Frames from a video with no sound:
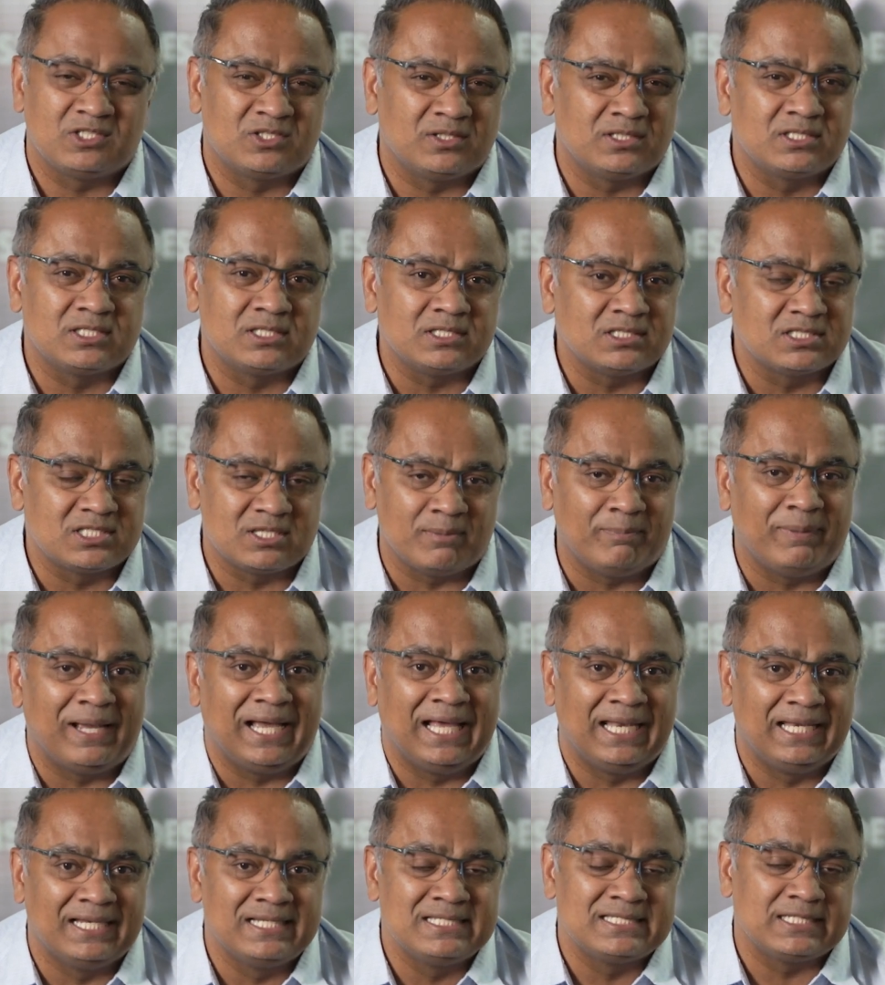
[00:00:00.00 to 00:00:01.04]
So it's a
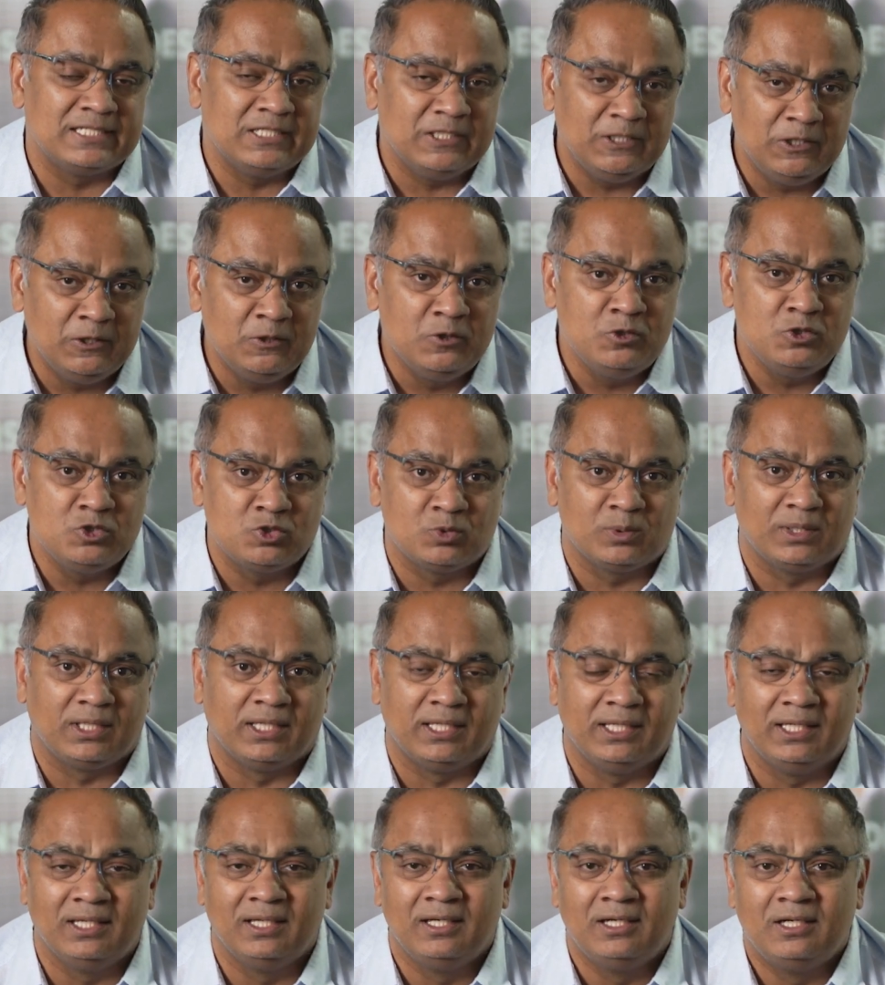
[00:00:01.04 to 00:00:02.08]
balance, and
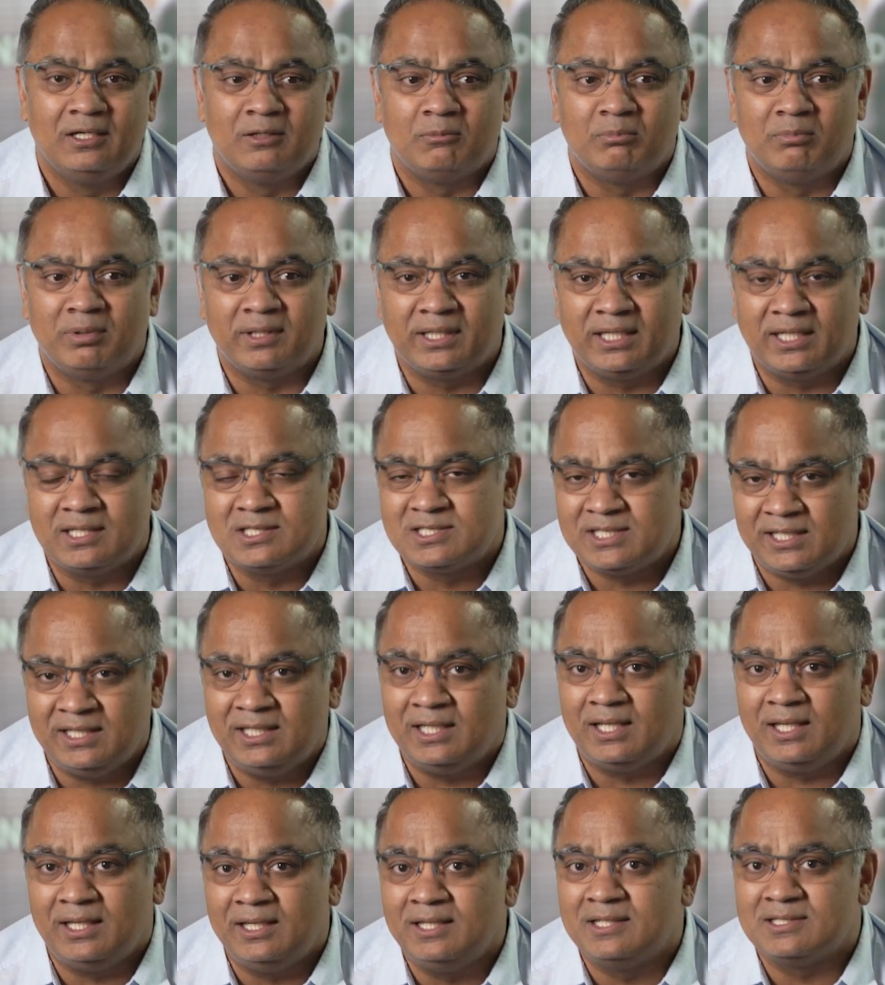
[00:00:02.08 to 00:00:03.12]
usually bringing
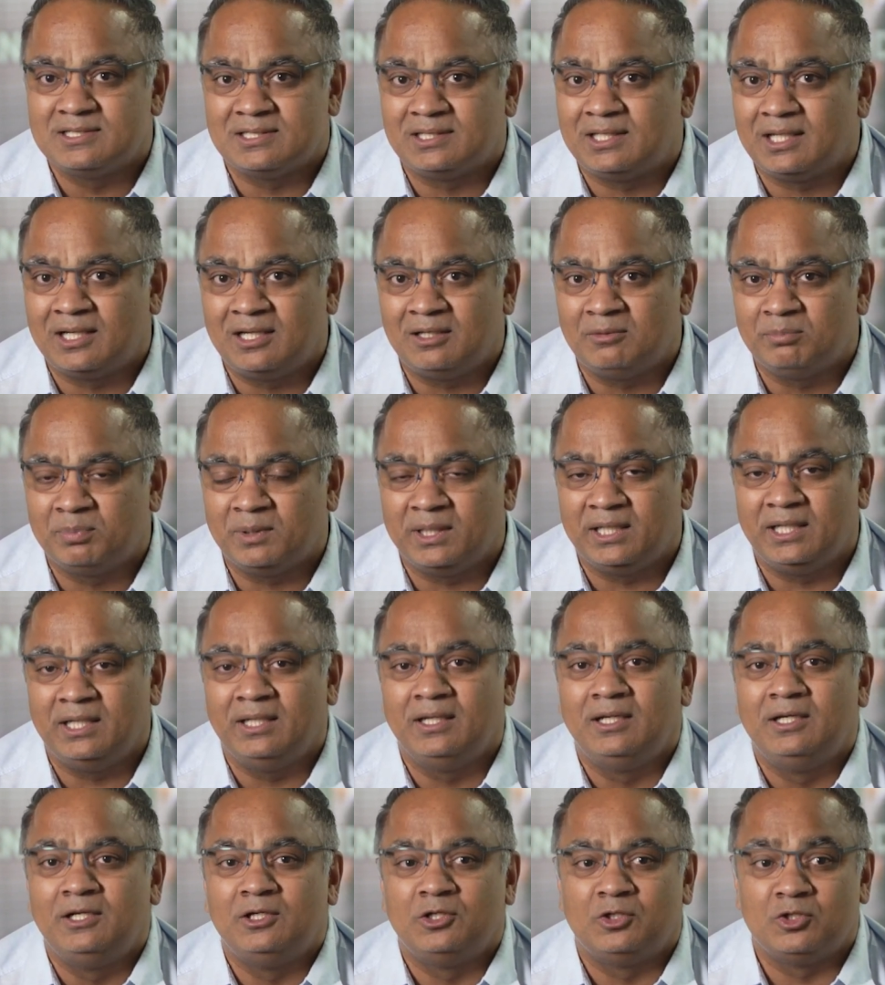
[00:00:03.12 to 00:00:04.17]
senior leaders in the company
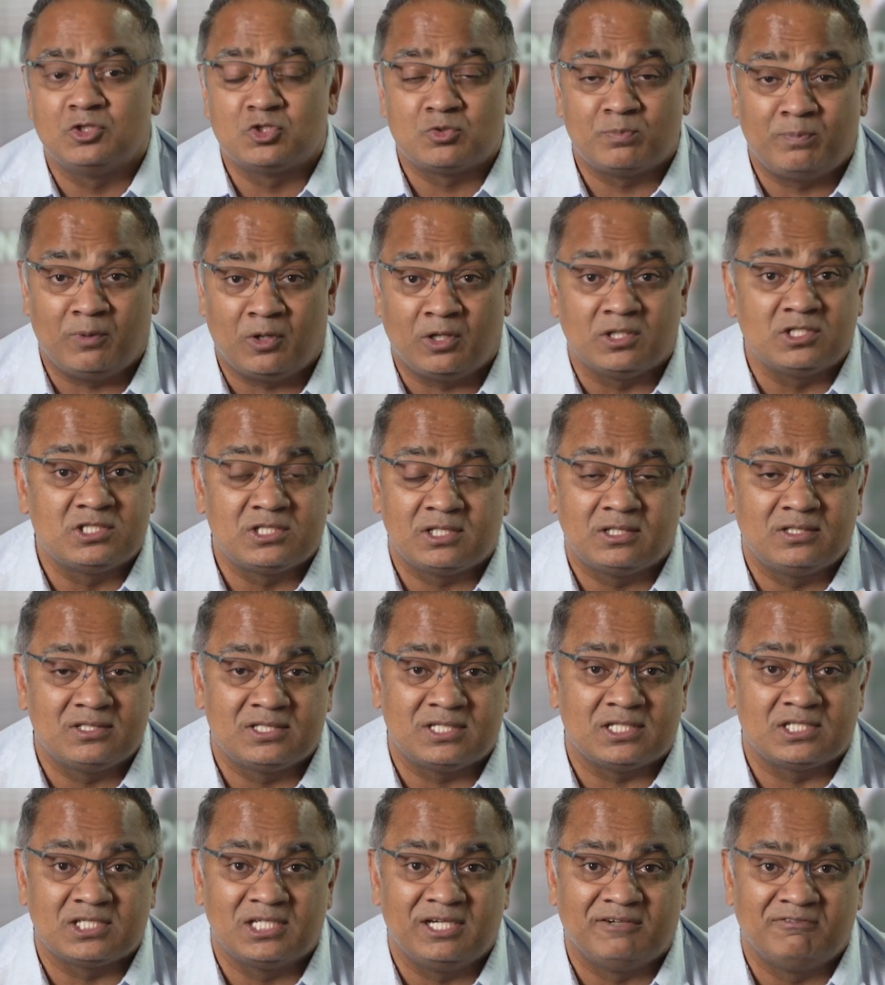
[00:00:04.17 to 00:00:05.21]
to sponsor
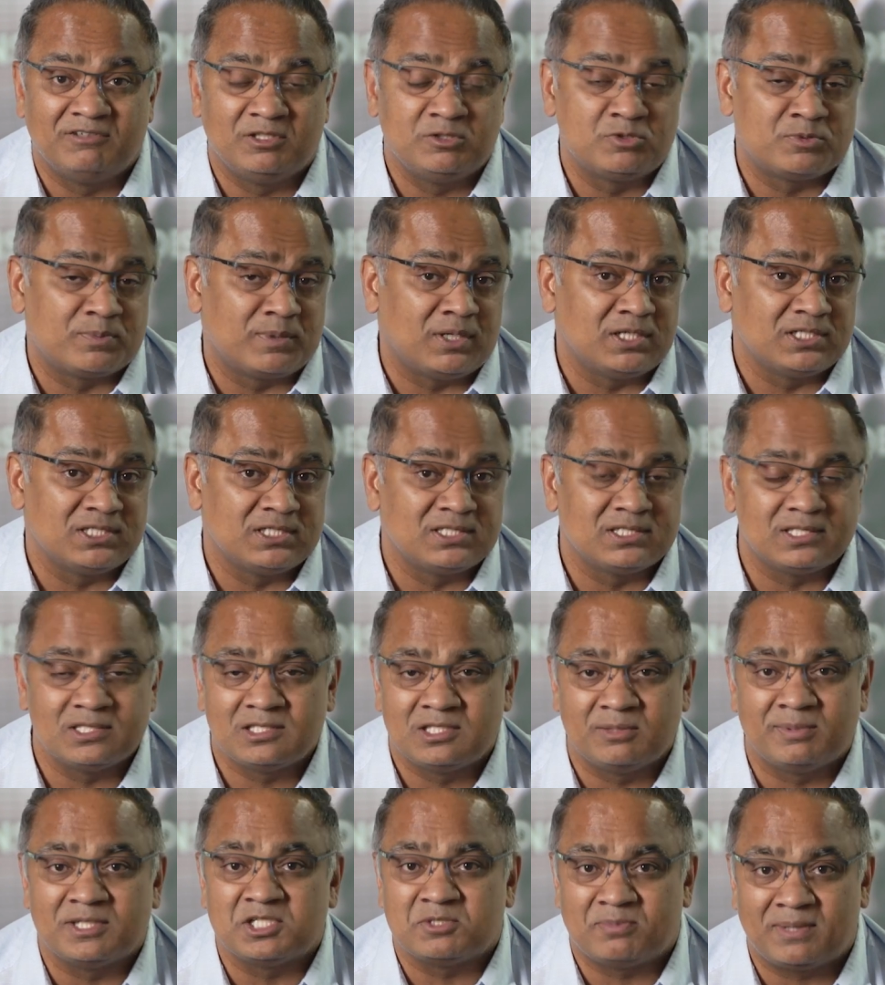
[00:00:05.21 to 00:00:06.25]
such governance process is
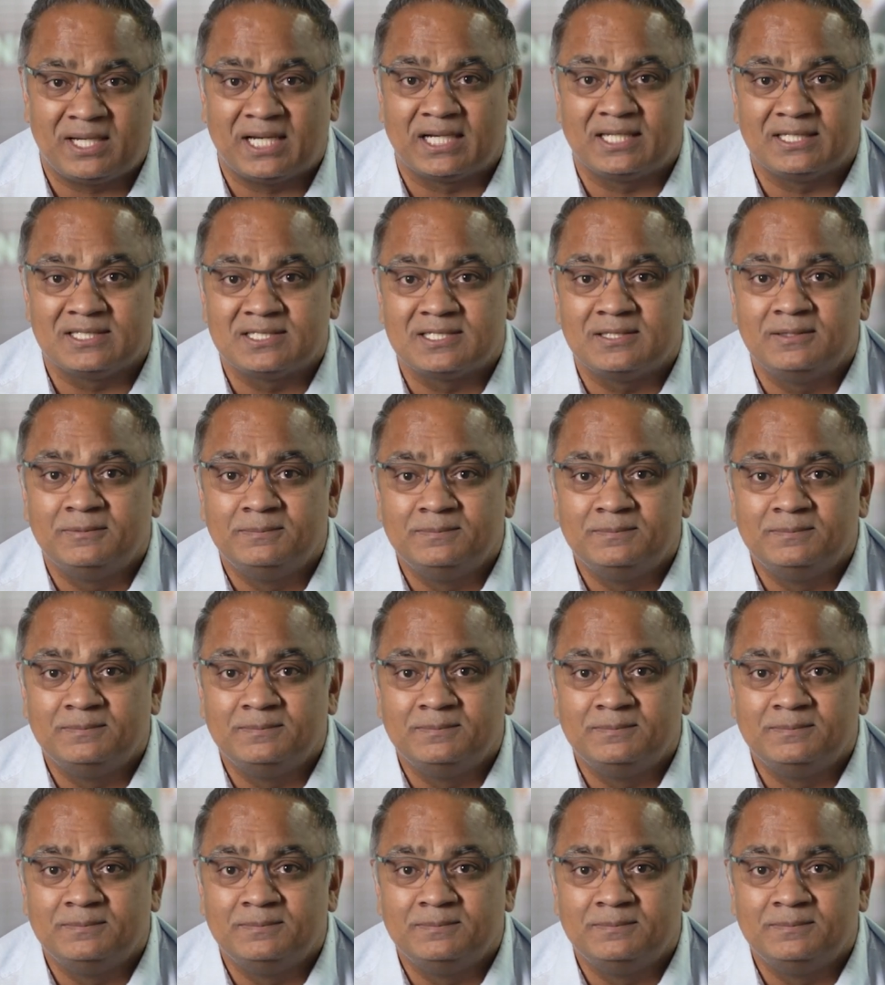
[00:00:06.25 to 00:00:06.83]
the best practice.